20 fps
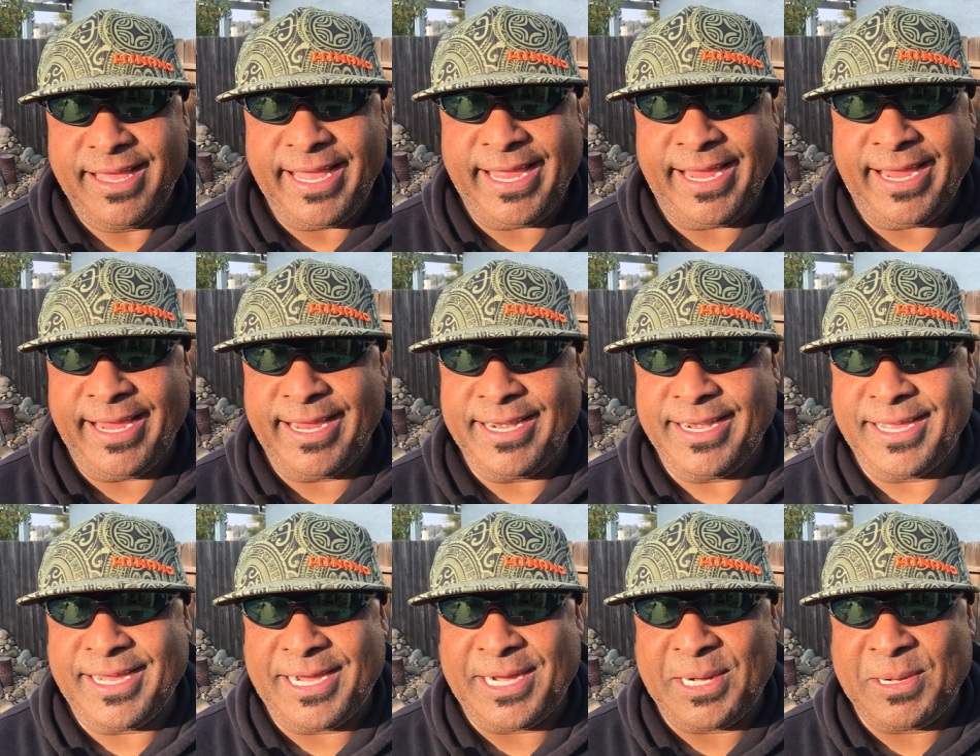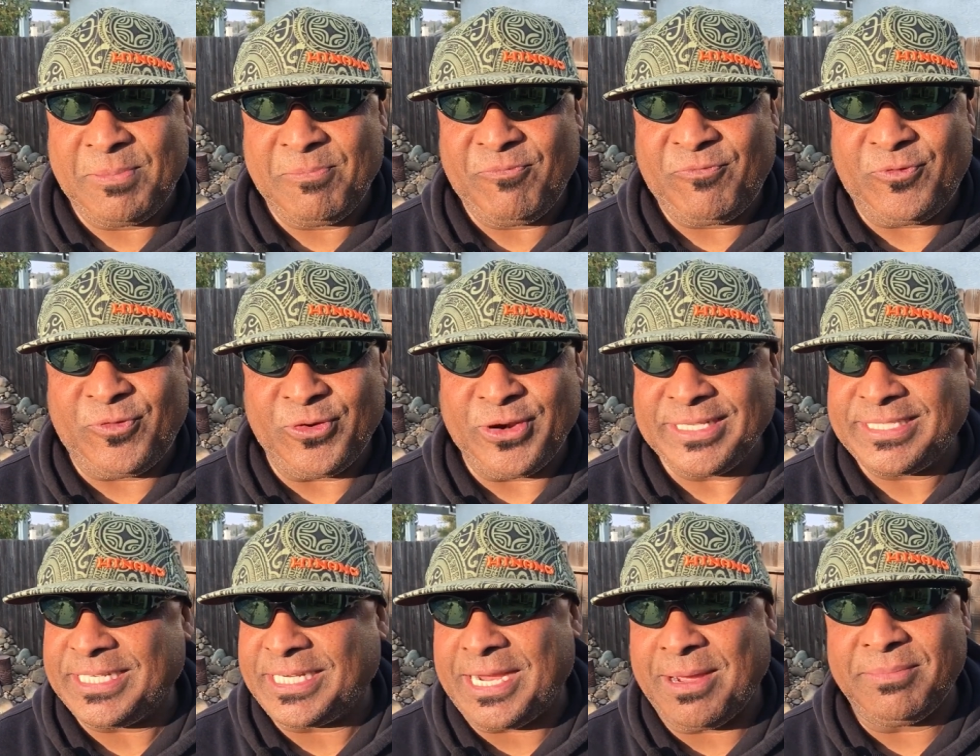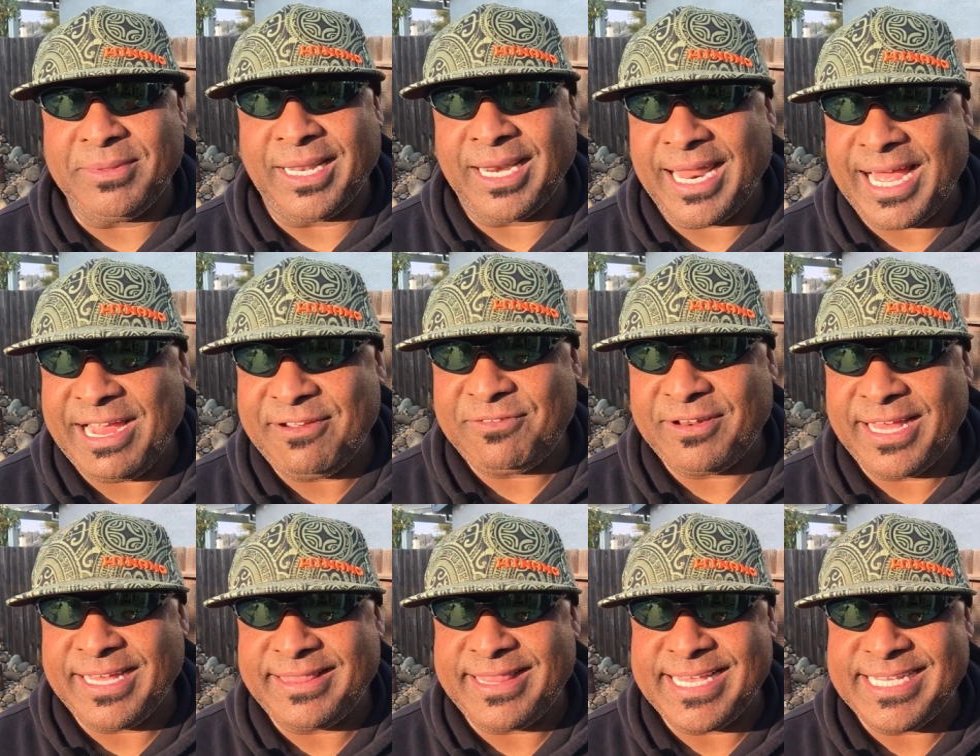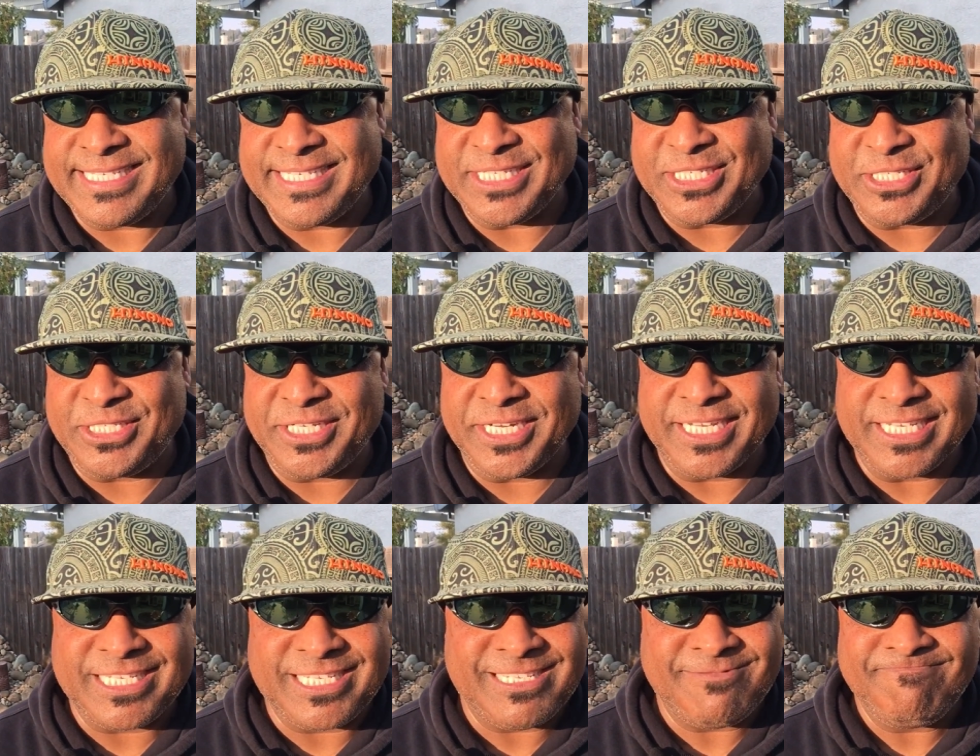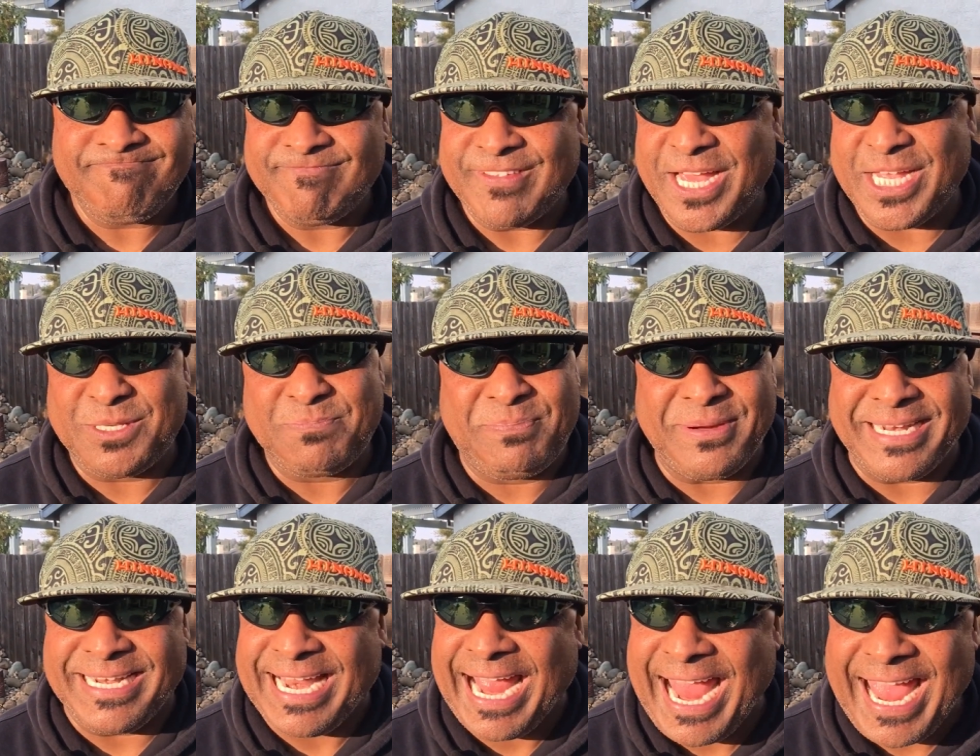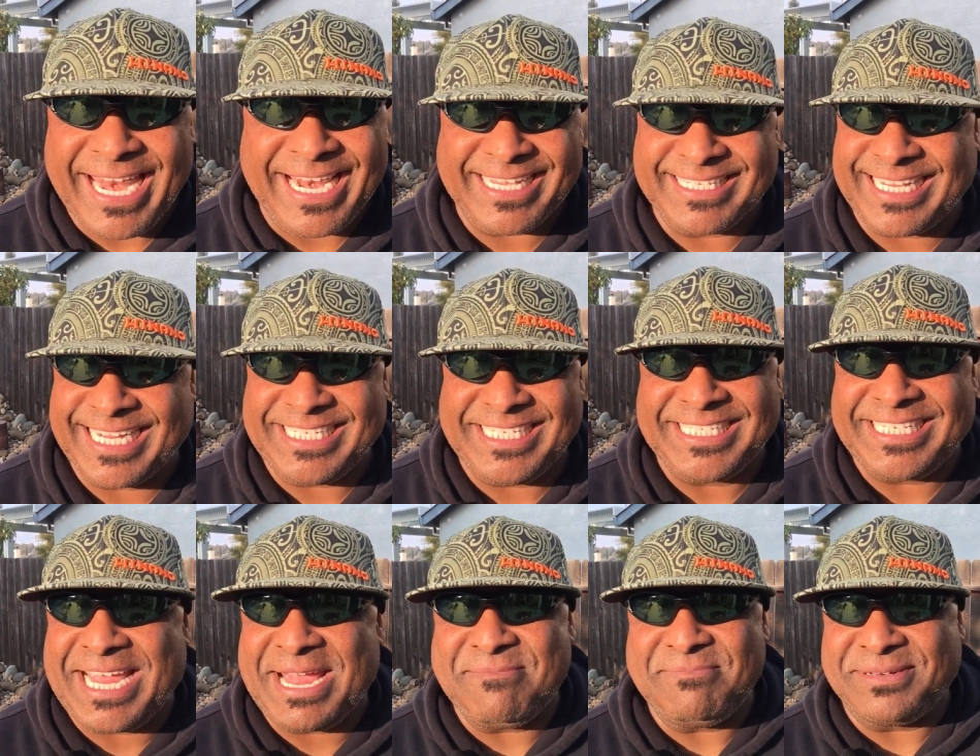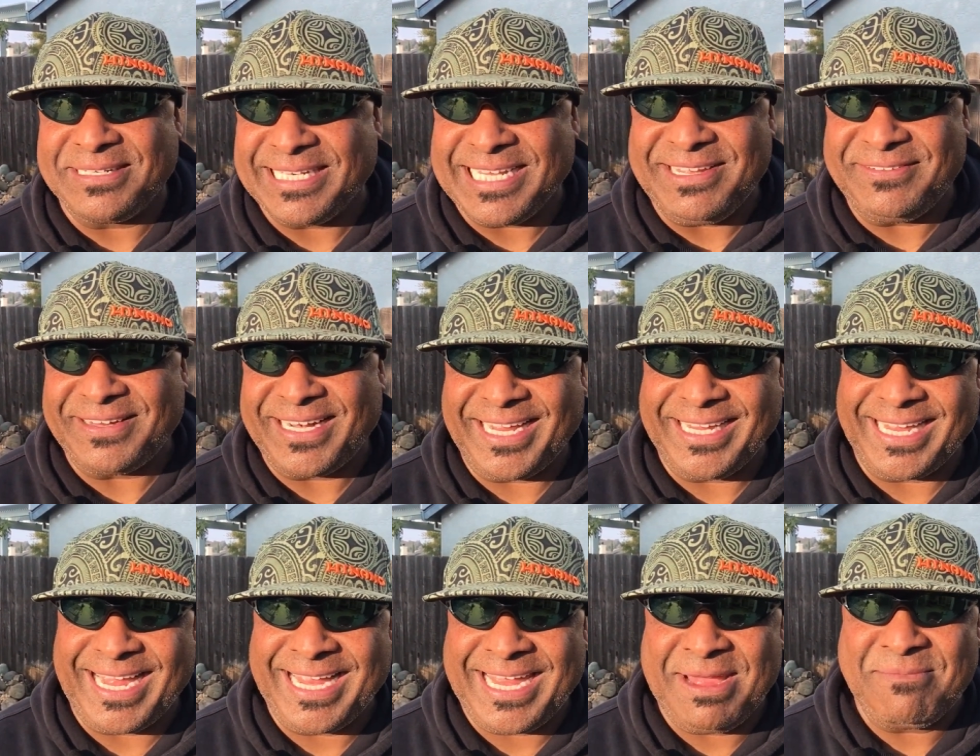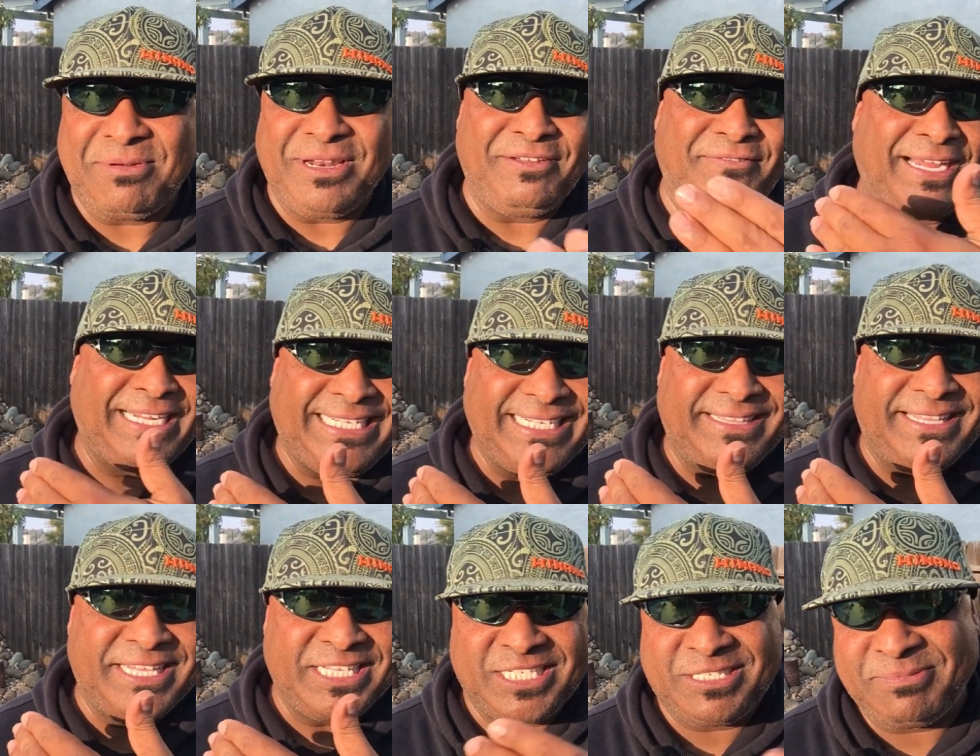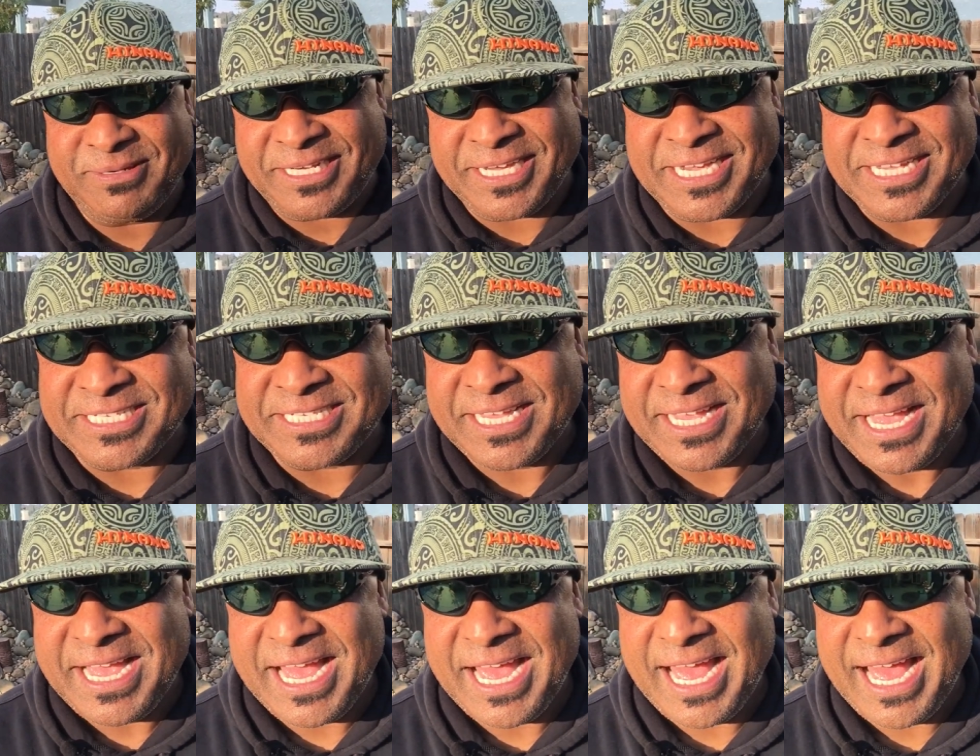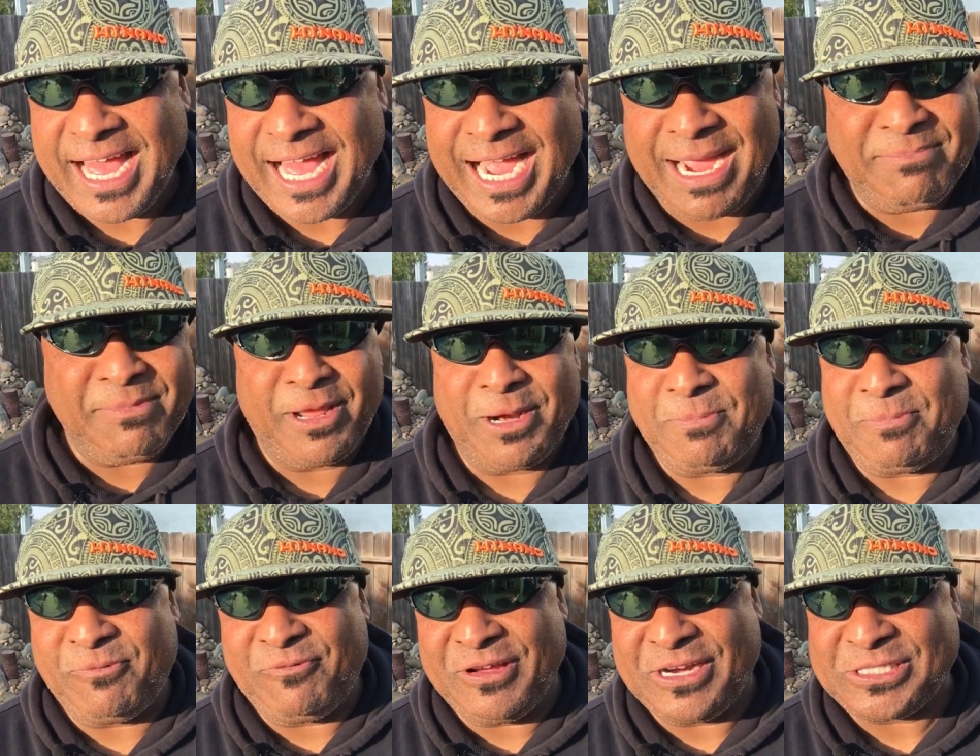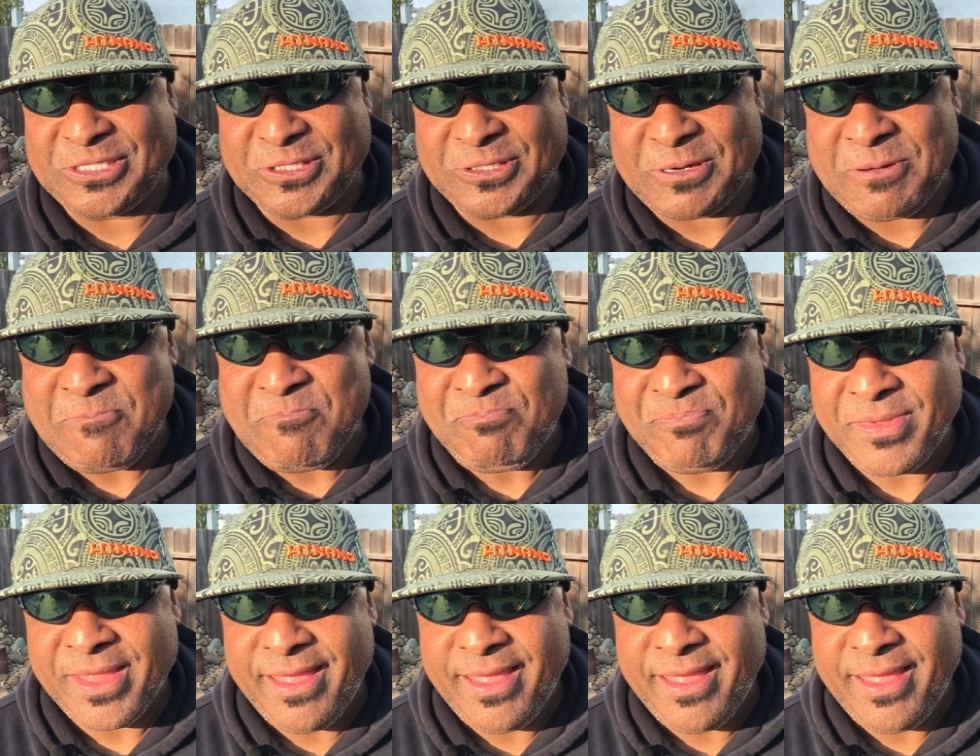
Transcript: And um, for it to come to life like this is just, it's bananas. I just can't believe it. I, I can't believe I did this because I'm not a professional.